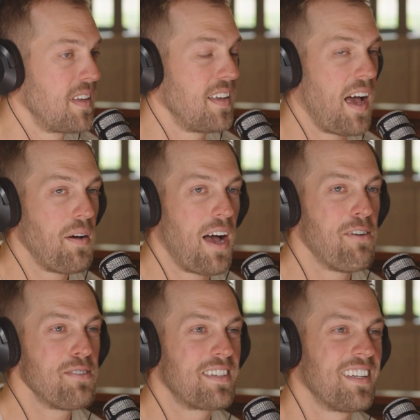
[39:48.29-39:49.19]
I
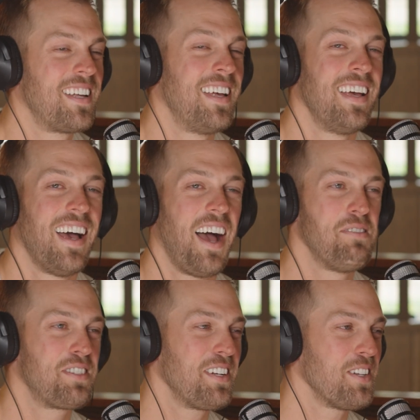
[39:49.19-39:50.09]
was
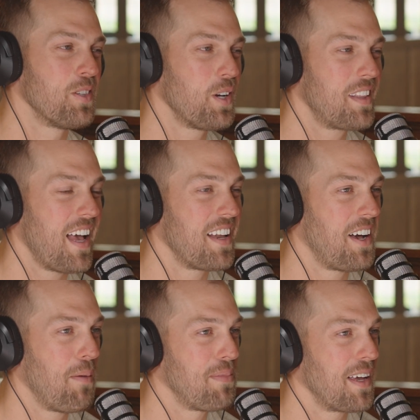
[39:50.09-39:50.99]
gonna look that
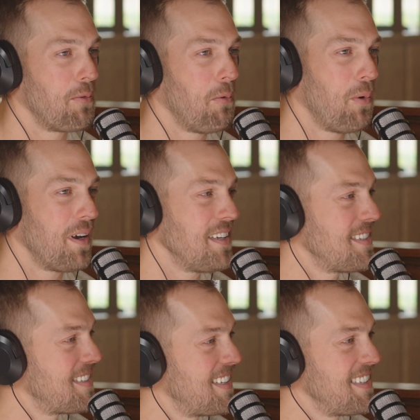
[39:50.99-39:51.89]
up. Like, what
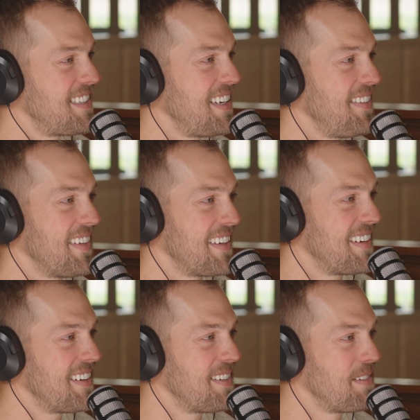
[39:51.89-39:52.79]
does this even